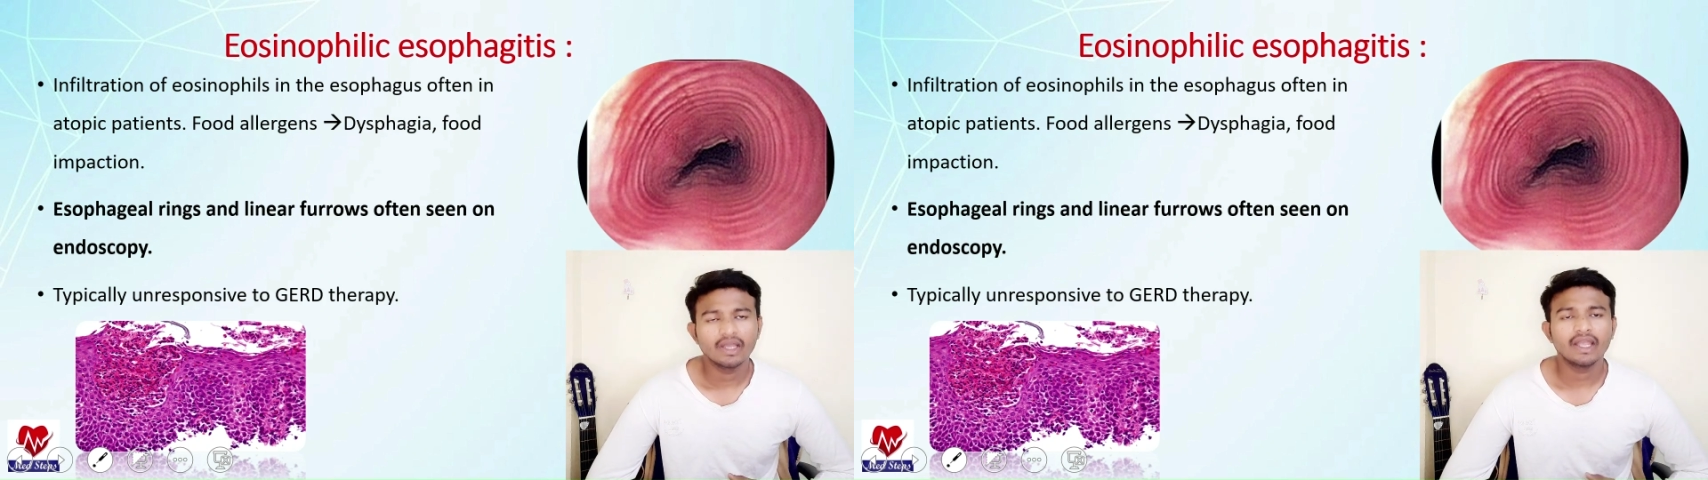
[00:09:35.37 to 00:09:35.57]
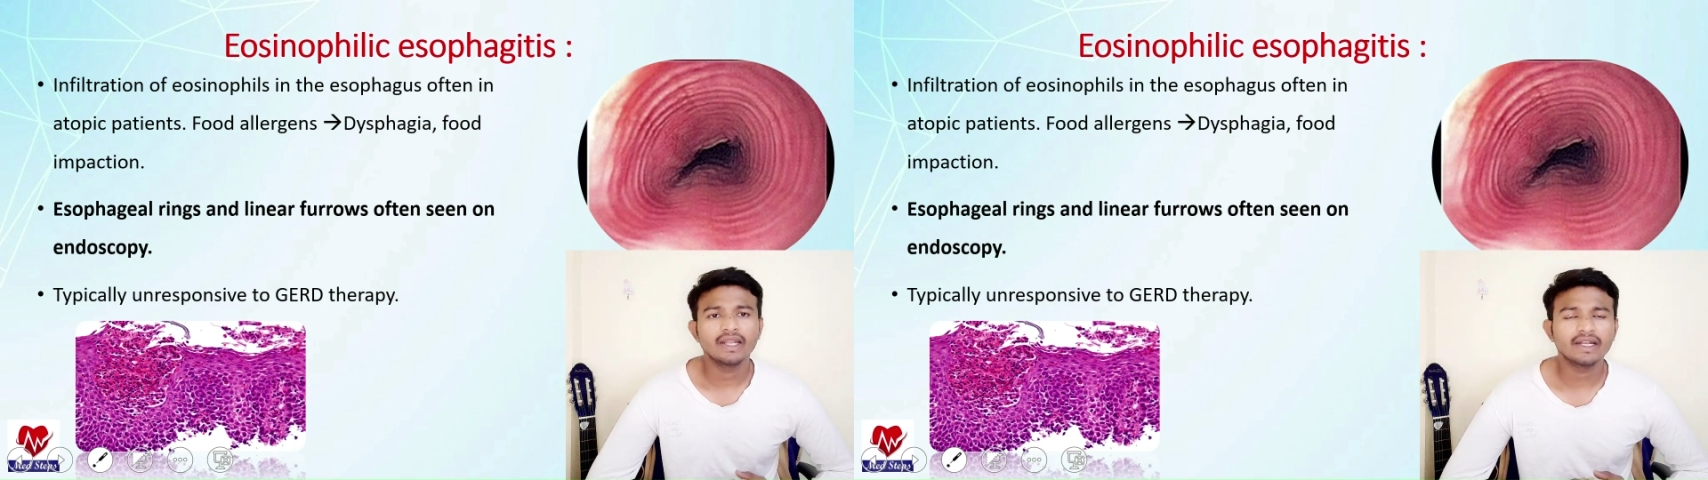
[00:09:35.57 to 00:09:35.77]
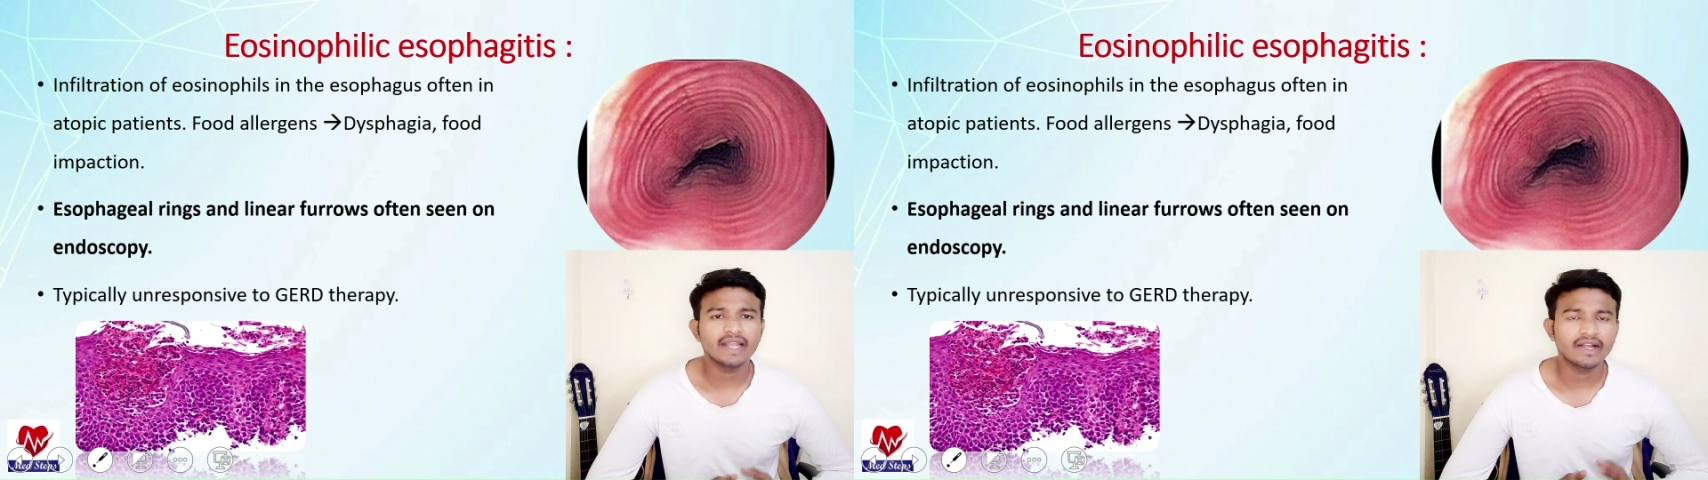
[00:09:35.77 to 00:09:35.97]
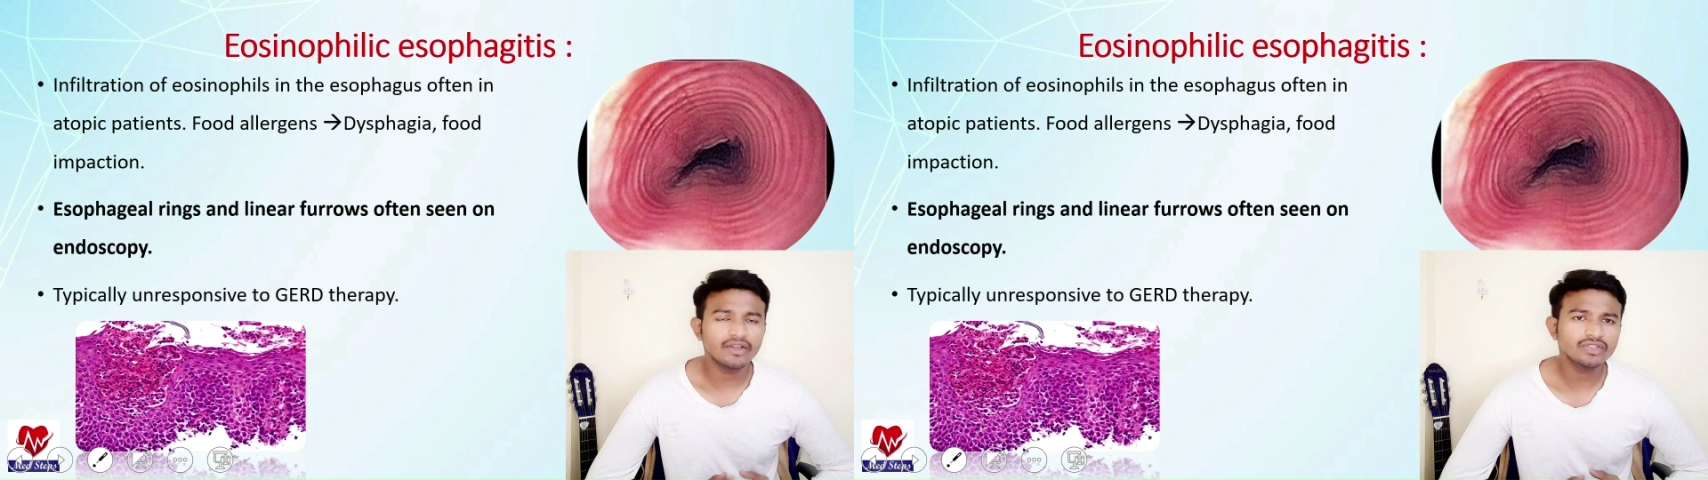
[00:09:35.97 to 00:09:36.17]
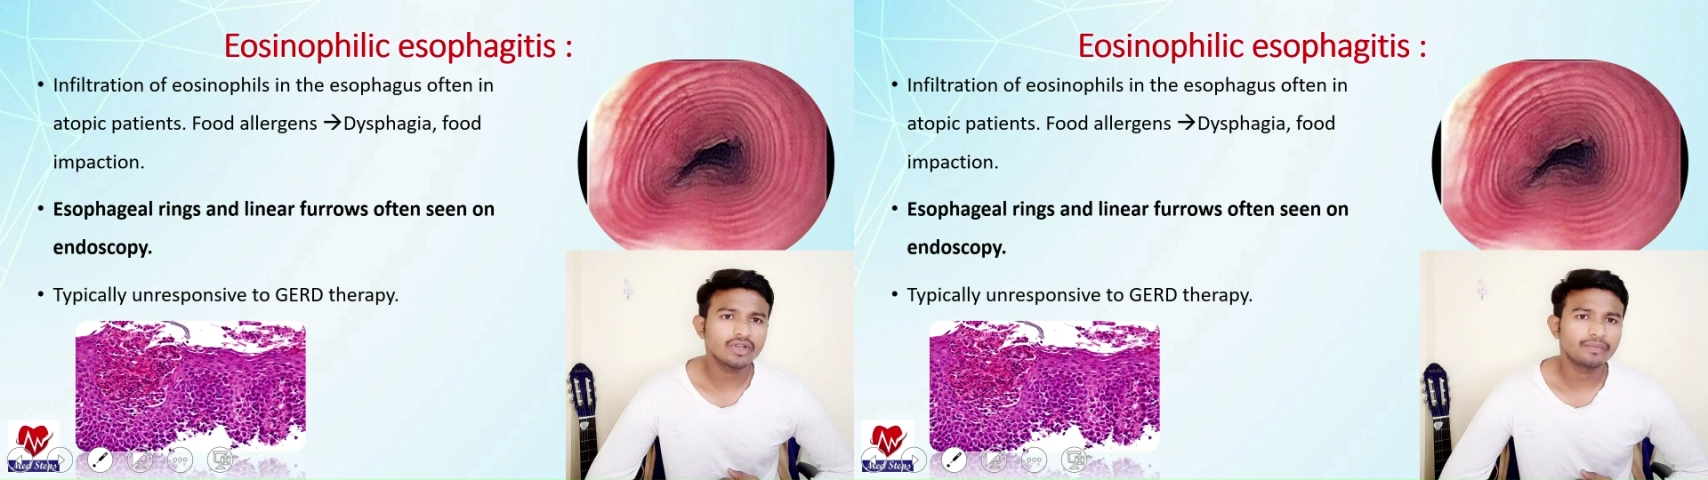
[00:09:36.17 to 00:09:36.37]
In that
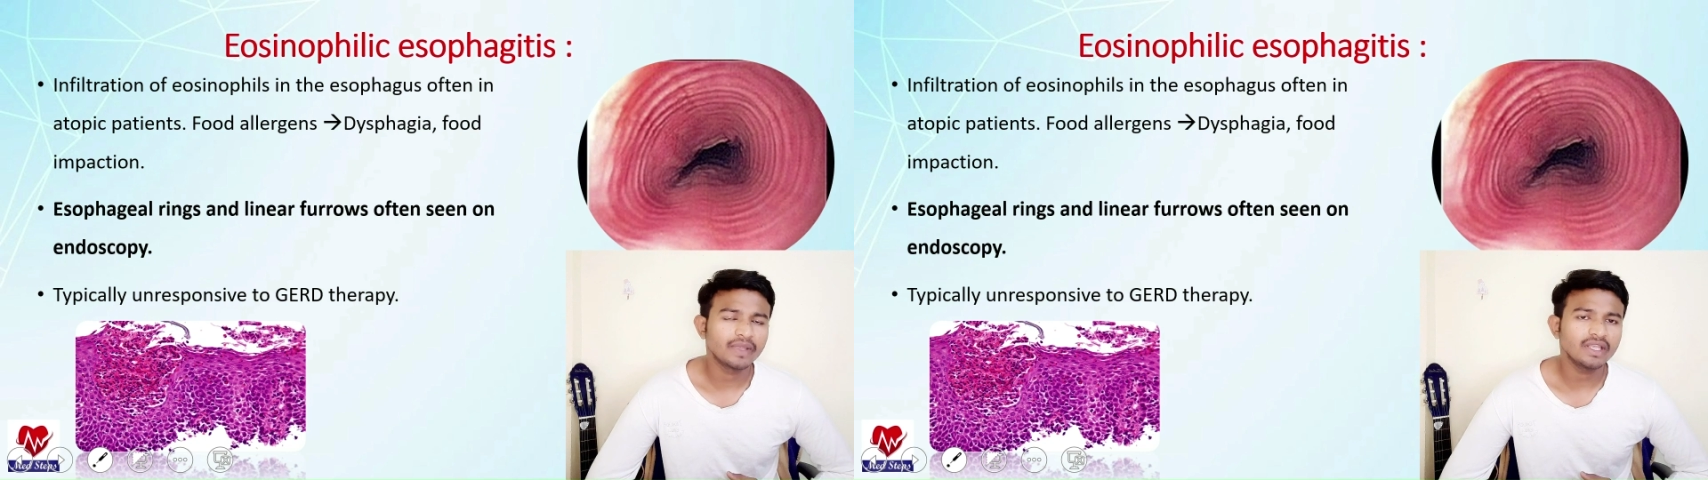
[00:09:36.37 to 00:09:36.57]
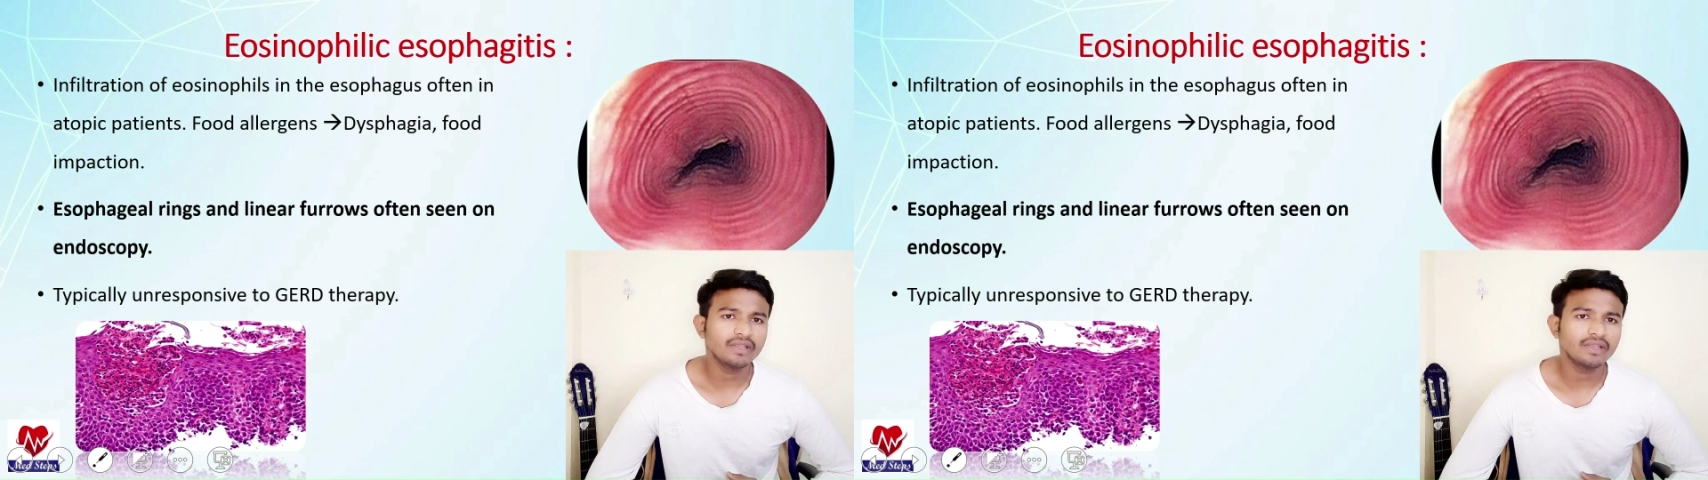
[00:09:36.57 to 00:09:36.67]
endoscopy,